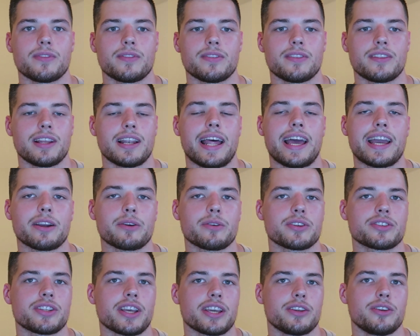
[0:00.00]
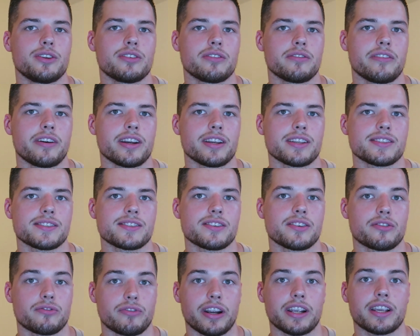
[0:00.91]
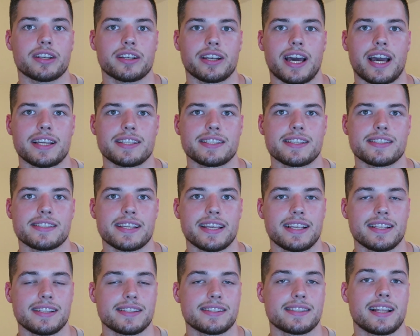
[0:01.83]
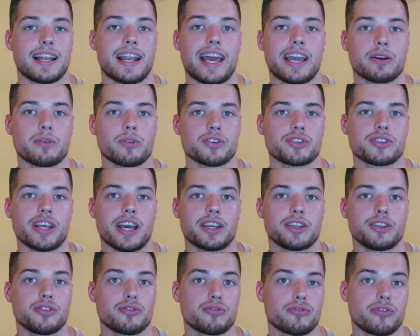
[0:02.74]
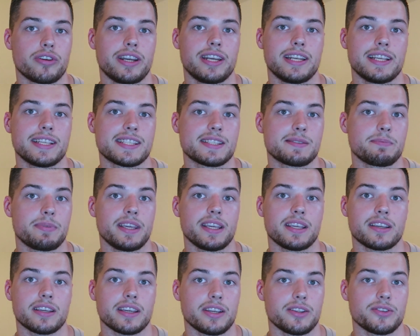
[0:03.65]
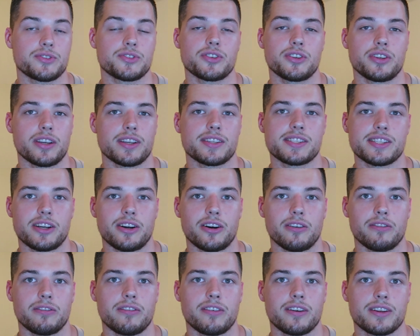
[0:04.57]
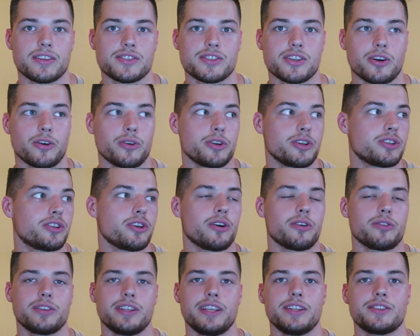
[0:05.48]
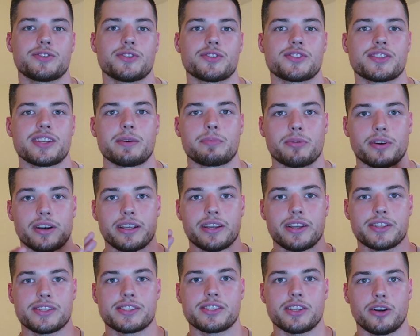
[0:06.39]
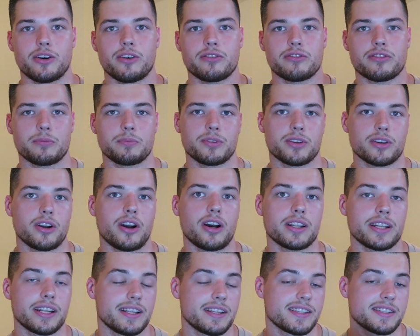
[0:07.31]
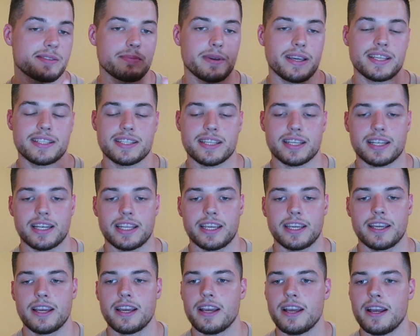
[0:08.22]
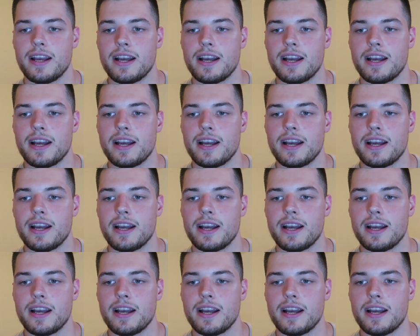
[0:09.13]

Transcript: the language that universe recognizes is the language that you really speak into yourself. So you don't need to separate yourself from the God, and it's basically